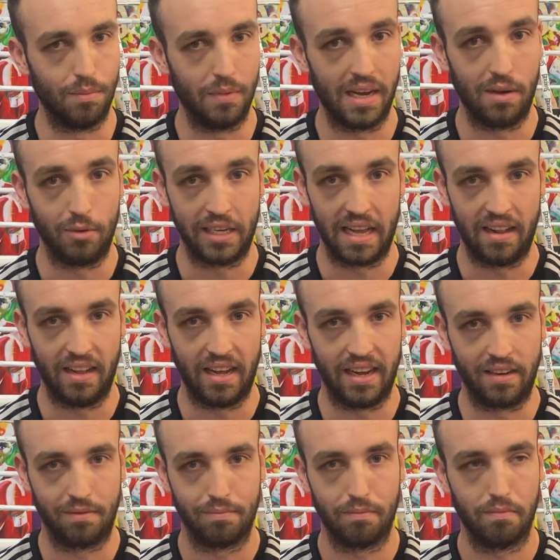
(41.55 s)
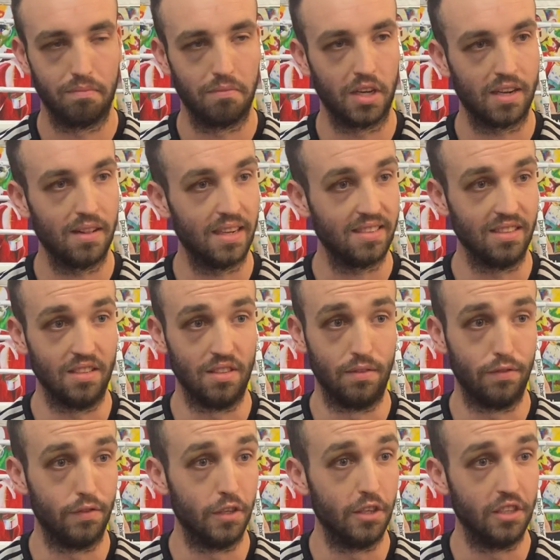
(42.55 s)
Now we get like classes of
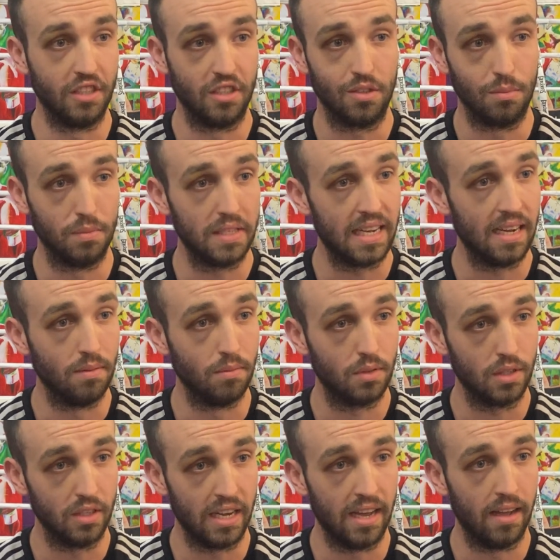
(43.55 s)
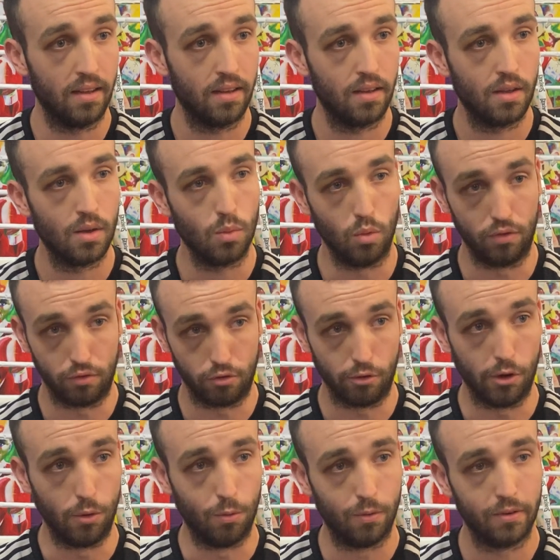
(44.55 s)
30 sometimes. So yeah, we've
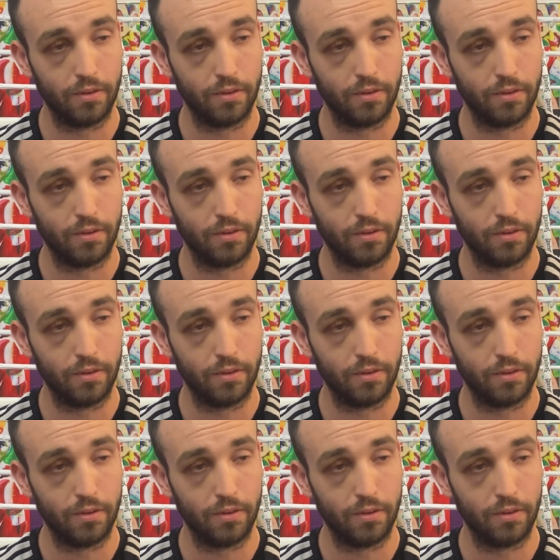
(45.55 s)
grew.